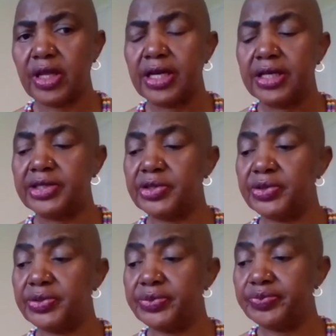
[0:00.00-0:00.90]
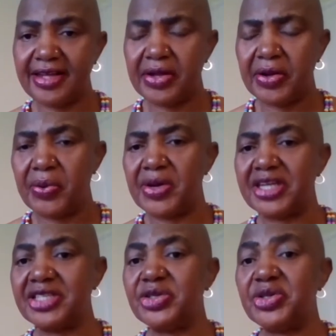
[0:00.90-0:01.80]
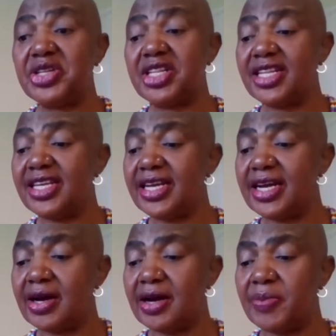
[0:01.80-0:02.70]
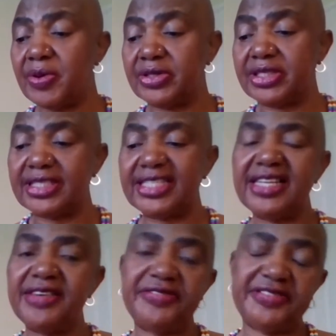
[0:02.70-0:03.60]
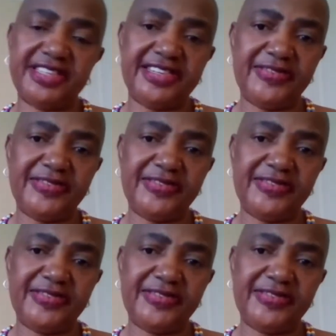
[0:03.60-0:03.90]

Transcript: So what do you think about safety?